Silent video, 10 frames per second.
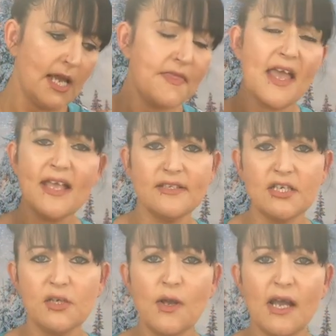and then
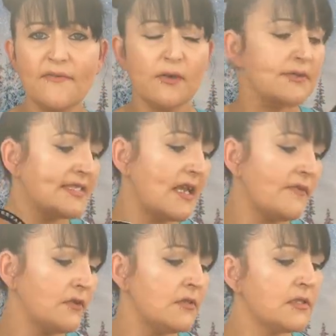two iPhone
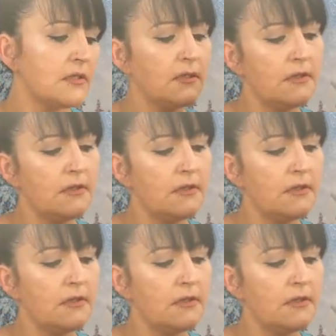7s,